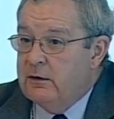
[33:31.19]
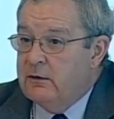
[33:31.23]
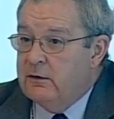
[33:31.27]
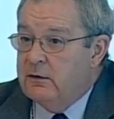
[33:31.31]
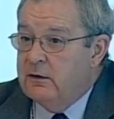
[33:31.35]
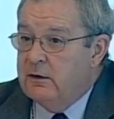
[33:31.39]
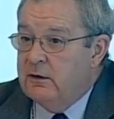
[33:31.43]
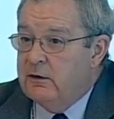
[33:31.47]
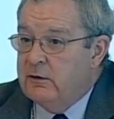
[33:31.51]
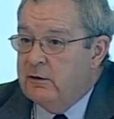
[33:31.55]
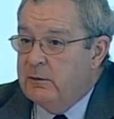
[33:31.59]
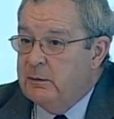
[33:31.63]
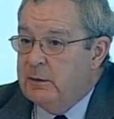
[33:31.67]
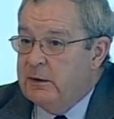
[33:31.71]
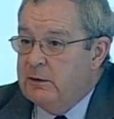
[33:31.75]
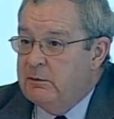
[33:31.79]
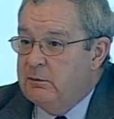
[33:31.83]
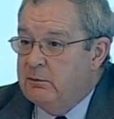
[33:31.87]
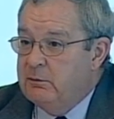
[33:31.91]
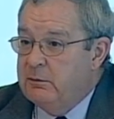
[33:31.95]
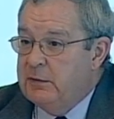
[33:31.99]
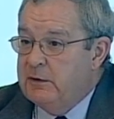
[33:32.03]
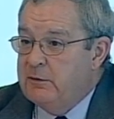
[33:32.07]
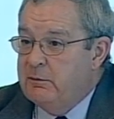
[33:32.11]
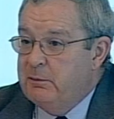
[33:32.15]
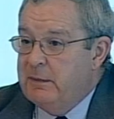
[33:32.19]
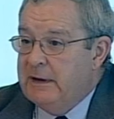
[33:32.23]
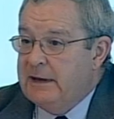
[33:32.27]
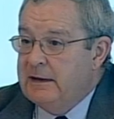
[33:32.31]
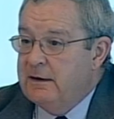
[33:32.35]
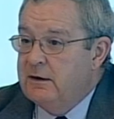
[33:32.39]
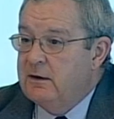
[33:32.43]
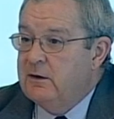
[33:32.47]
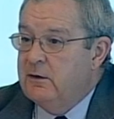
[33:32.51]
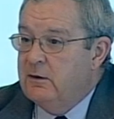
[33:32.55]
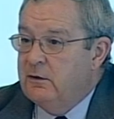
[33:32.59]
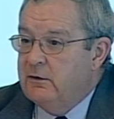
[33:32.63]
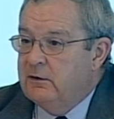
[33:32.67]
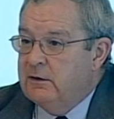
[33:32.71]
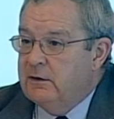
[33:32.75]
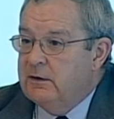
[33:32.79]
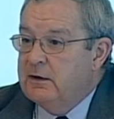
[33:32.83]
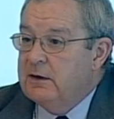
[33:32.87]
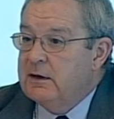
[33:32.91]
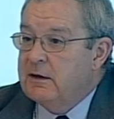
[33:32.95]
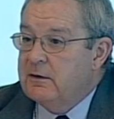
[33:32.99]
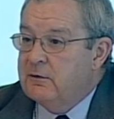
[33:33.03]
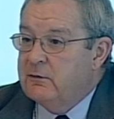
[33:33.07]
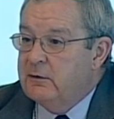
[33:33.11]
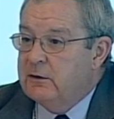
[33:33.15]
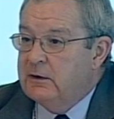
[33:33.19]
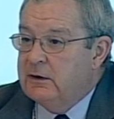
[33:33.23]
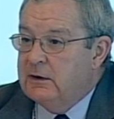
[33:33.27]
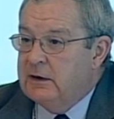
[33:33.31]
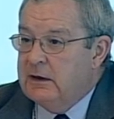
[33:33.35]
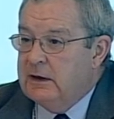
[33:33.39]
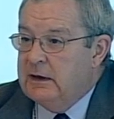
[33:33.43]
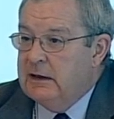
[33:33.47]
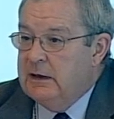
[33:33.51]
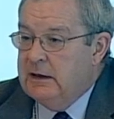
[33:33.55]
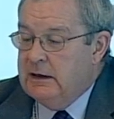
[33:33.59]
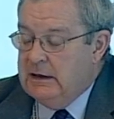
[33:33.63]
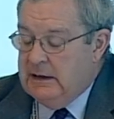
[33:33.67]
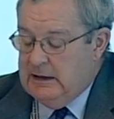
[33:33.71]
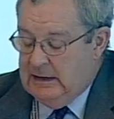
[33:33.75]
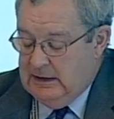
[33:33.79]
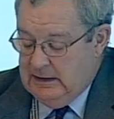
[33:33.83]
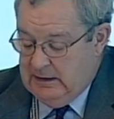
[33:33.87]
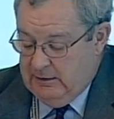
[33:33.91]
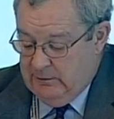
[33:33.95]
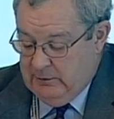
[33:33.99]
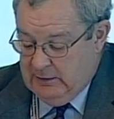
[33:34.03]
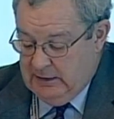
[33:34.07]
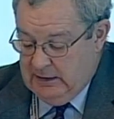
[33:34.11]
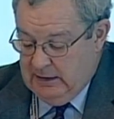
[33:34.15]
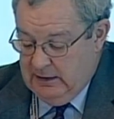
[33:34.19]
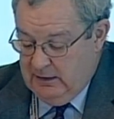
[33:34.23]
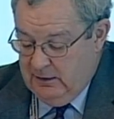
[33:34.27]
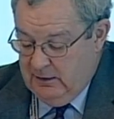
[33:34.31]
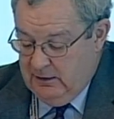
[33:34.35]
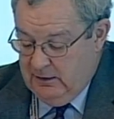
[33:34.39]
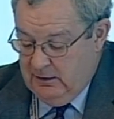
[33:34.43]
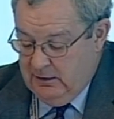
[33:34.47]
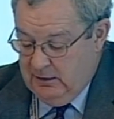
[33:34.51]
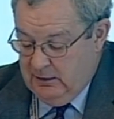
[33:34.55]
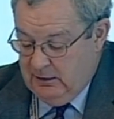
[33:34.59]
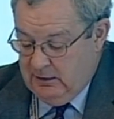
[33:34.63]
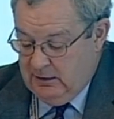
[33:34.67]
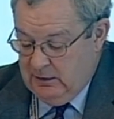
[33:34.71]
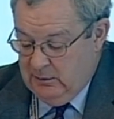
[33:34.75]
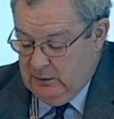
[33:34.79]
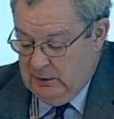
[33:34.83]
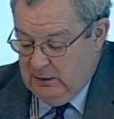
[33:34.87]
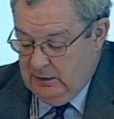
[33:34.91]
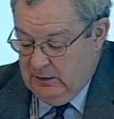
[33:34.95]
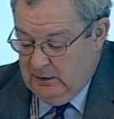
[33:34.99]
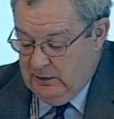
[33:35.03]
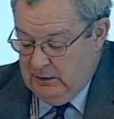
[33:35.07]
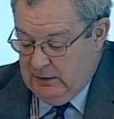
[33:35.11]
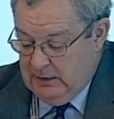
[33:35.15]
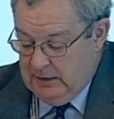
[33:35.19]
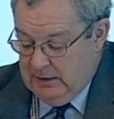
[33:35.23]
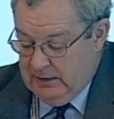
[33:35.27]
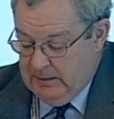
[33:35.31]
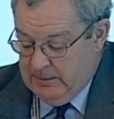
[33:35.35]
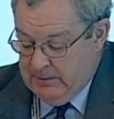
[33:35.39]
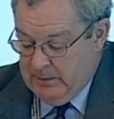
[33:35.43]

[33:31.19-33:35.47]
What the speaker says: So it's a bit of bad news, I think, for the e-learning community.